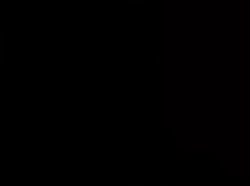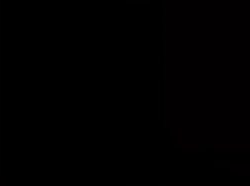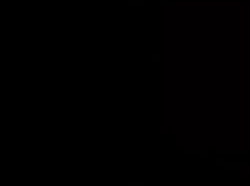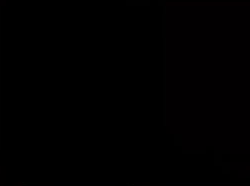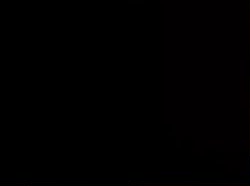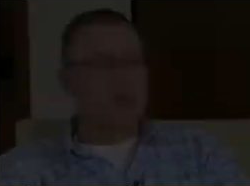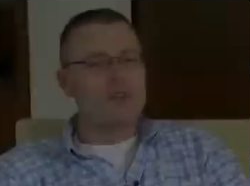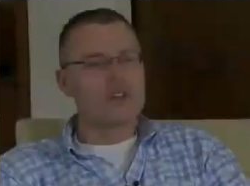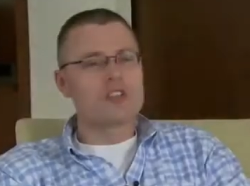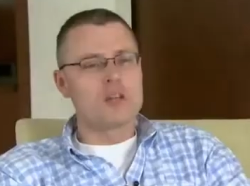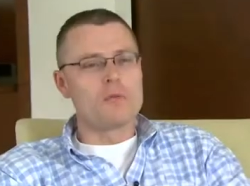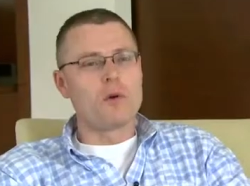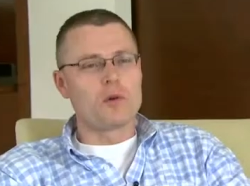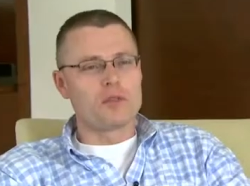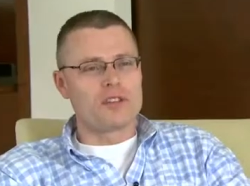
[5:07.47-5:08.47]
When we looked
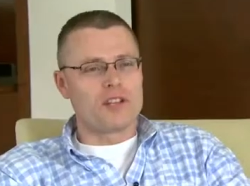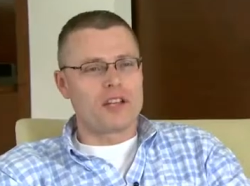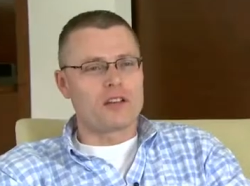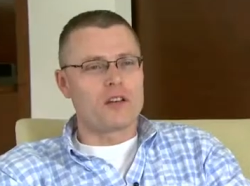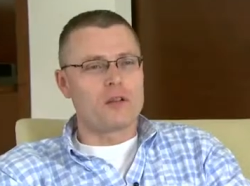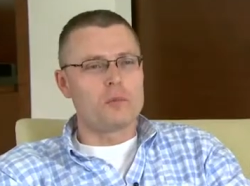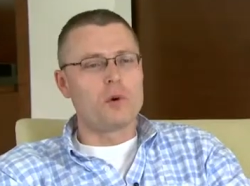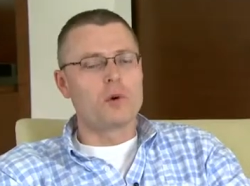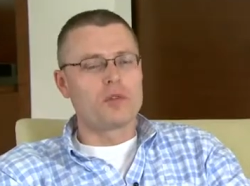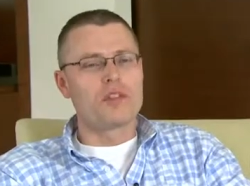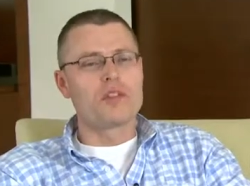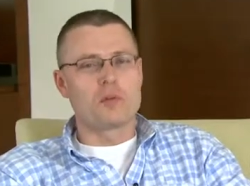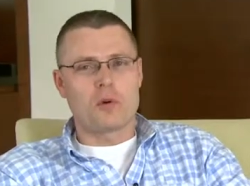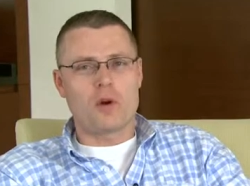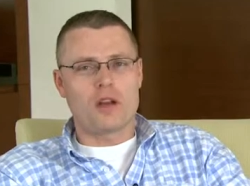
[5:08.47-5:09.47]
at both of
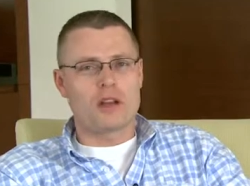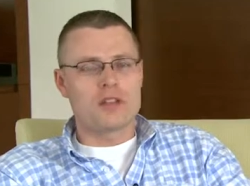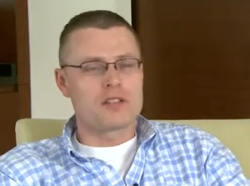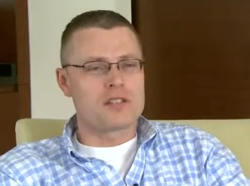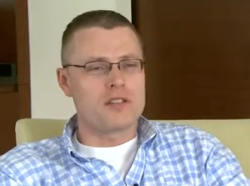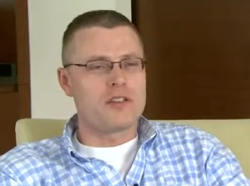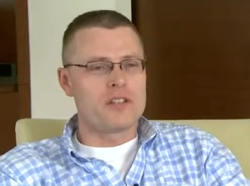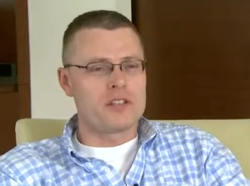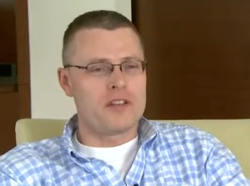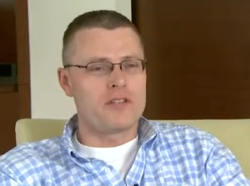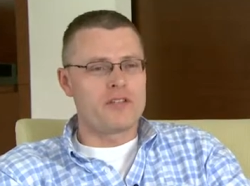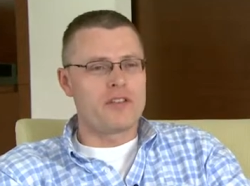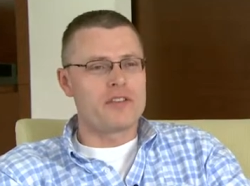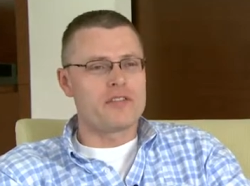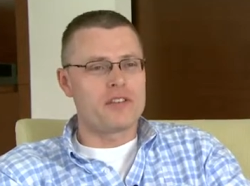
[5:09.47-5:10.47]
the products, the
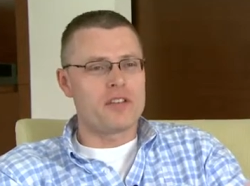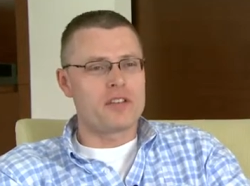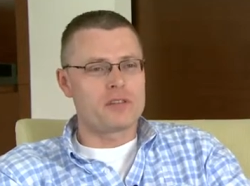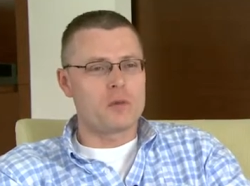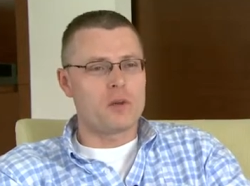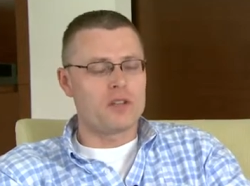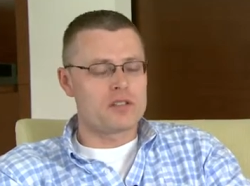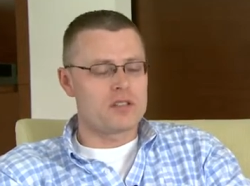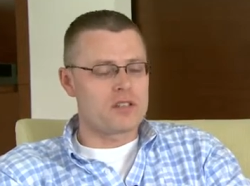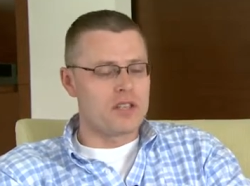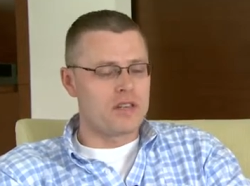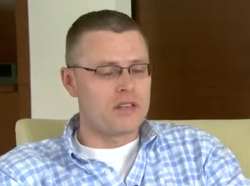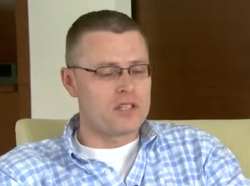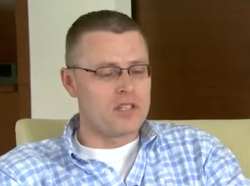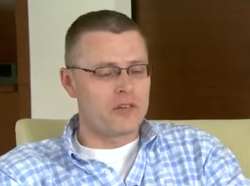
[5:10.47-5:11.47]
7750 as well as the
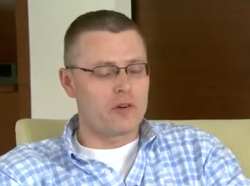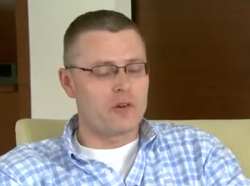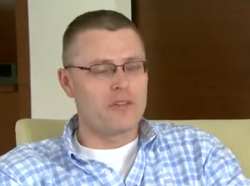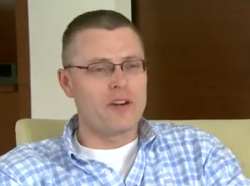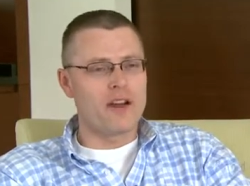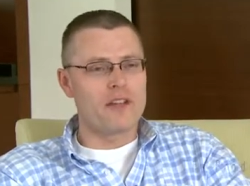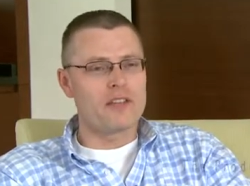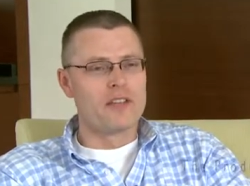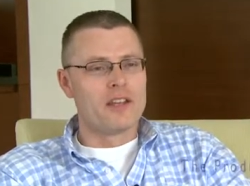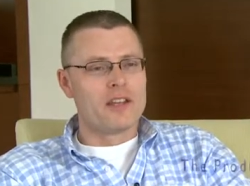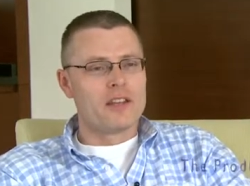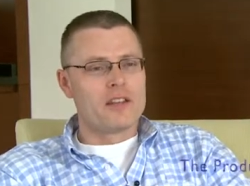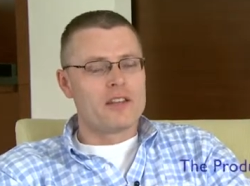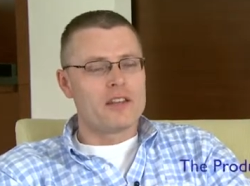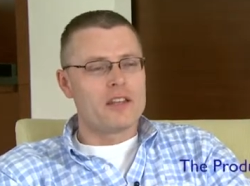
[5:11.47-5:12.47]
7705,
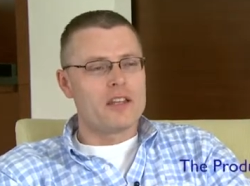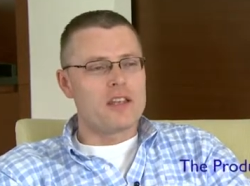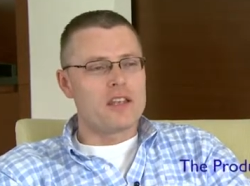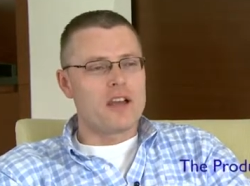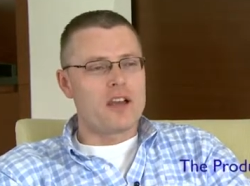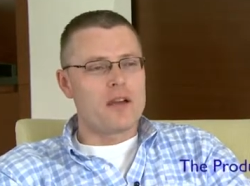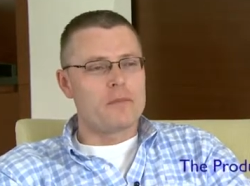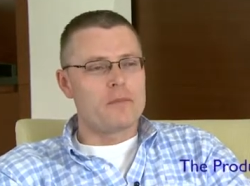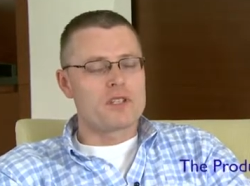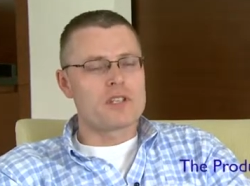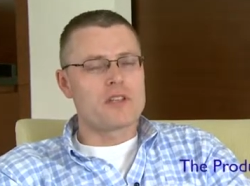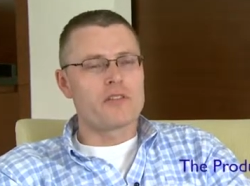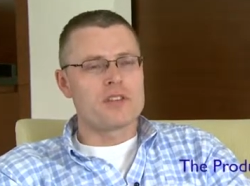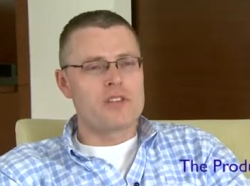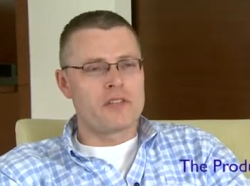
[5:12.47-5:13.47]
the
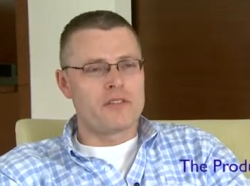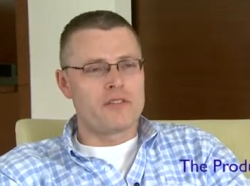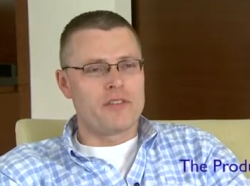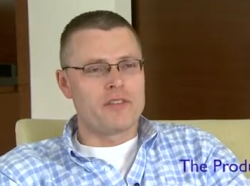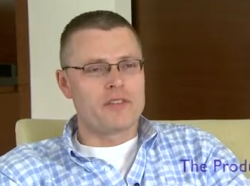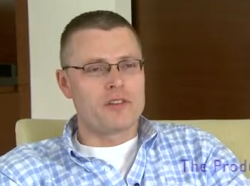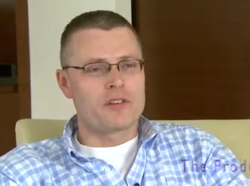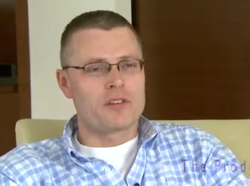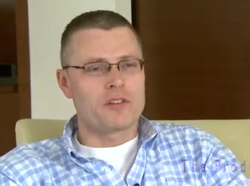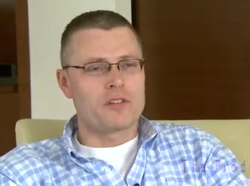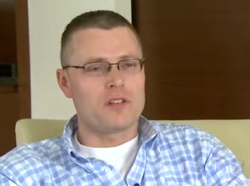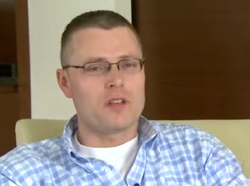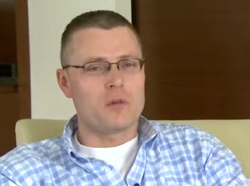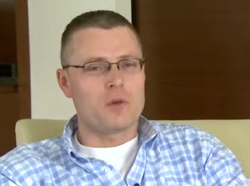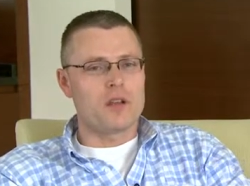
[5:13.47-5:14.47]
7750
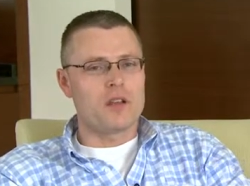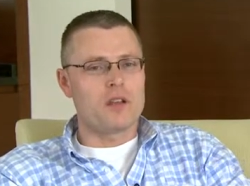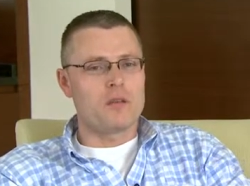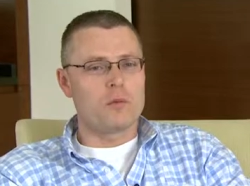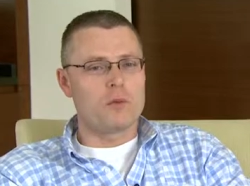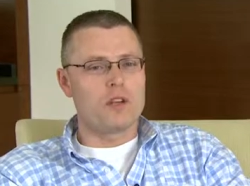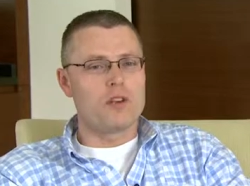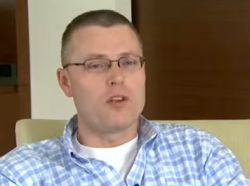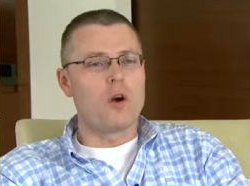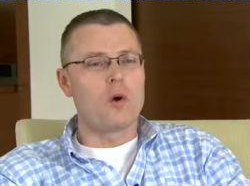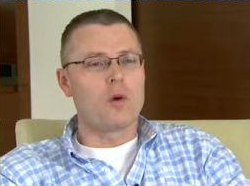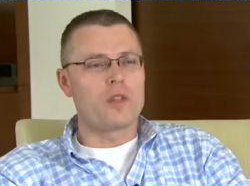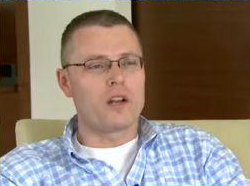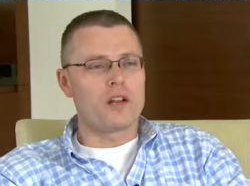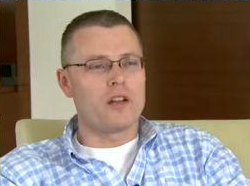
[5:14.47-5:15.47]
certainly we
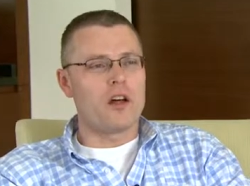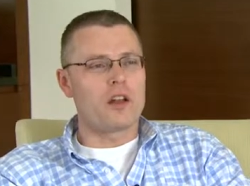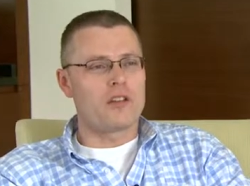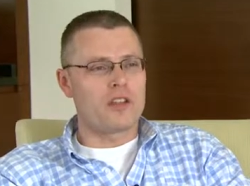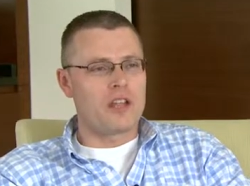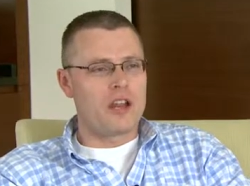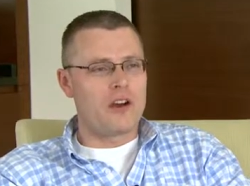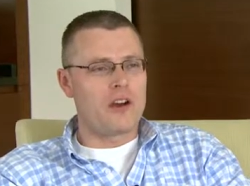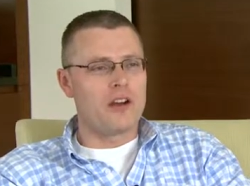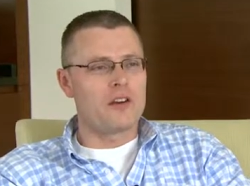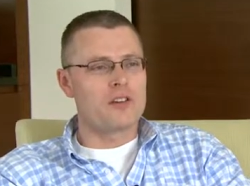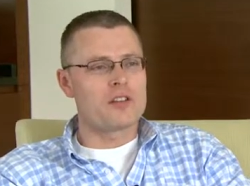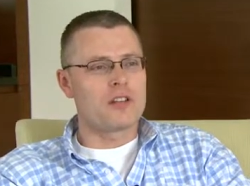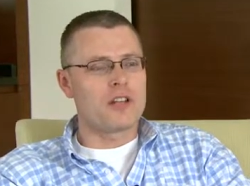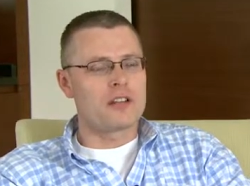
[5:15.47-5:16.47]
know that a lot of the
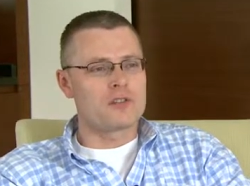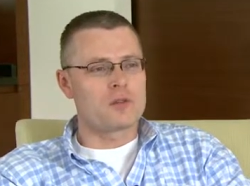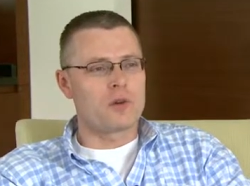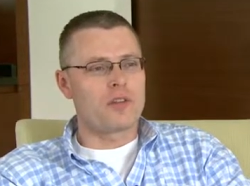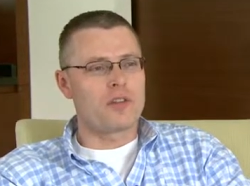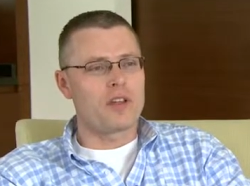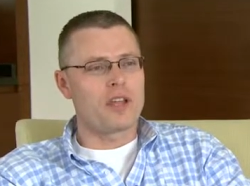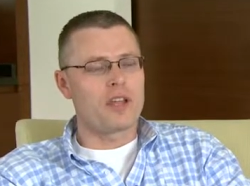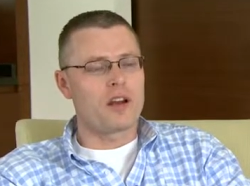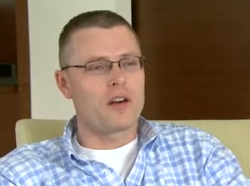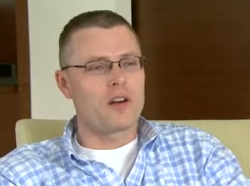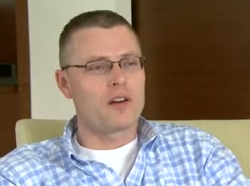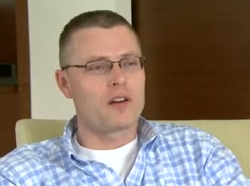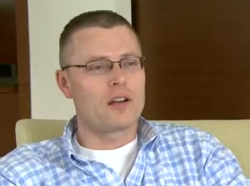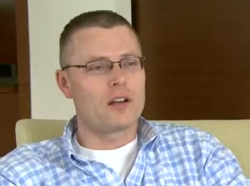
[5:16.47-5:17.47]
carriers and that sort of thing in
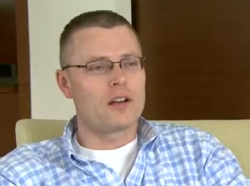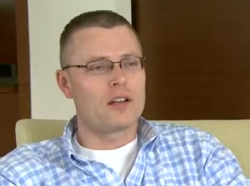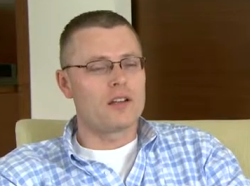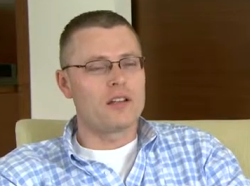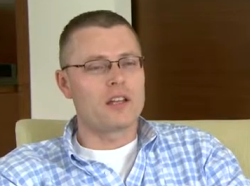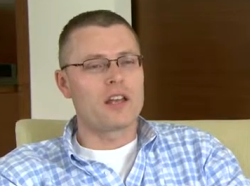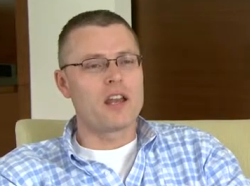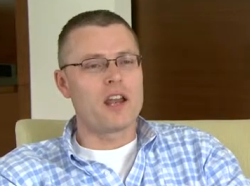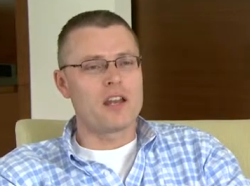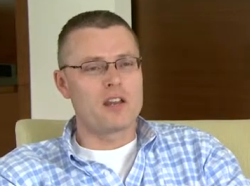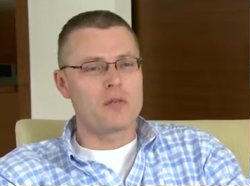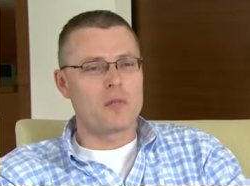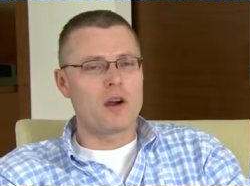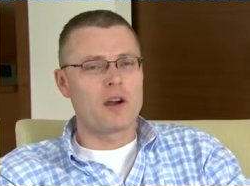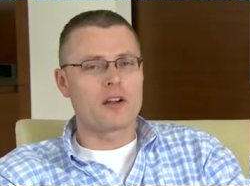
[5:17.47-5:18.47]
our in the
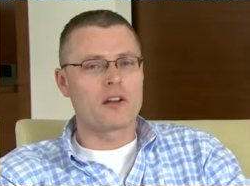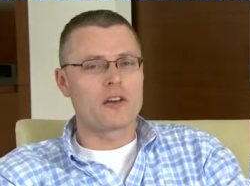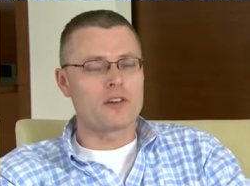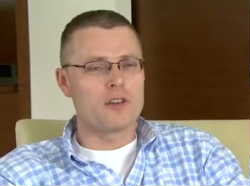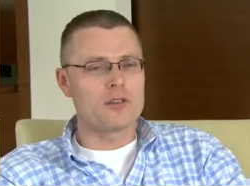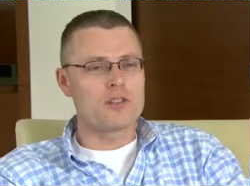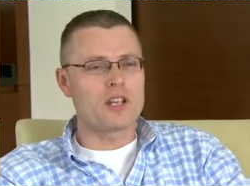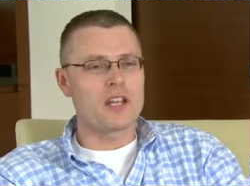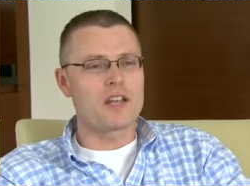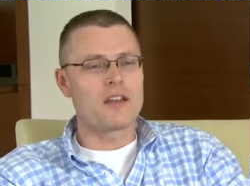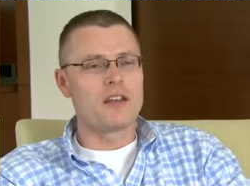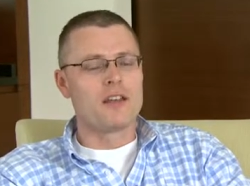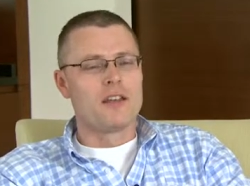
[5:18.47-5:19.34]
Canadian market are using it.